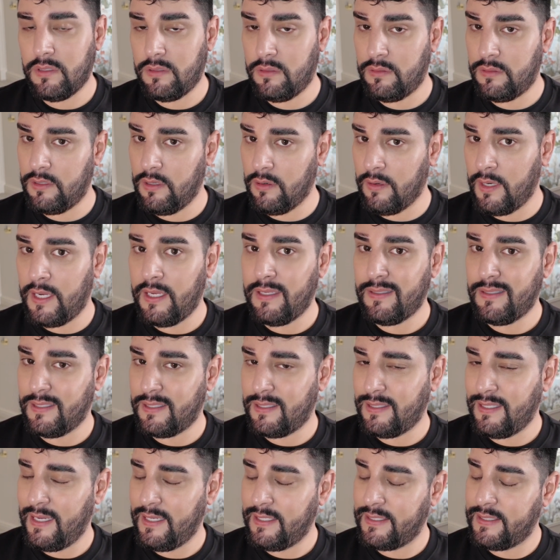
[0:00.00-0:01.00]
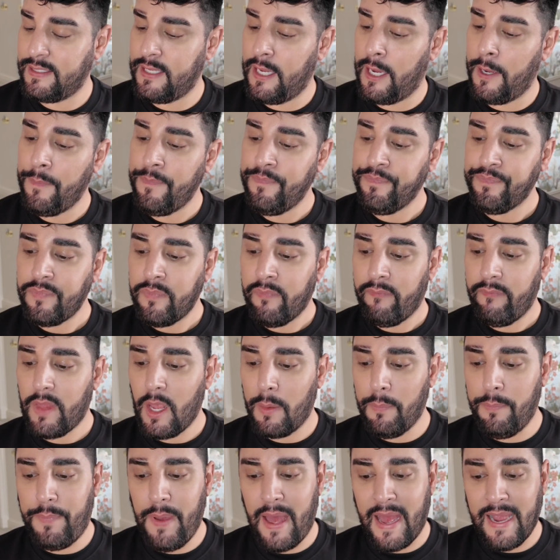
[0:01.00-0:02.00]
dyslexia,
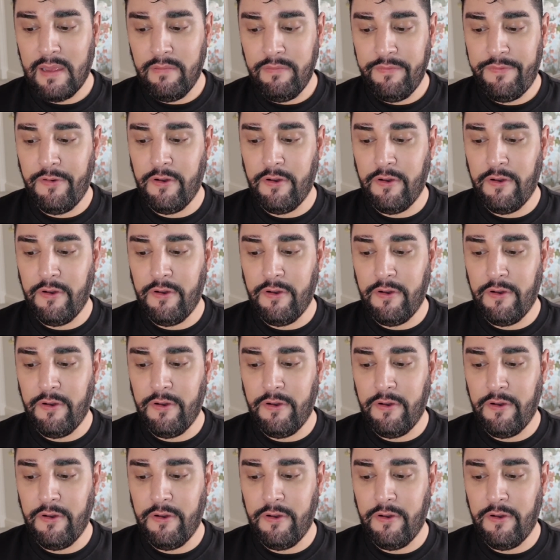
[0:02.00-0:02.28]
back and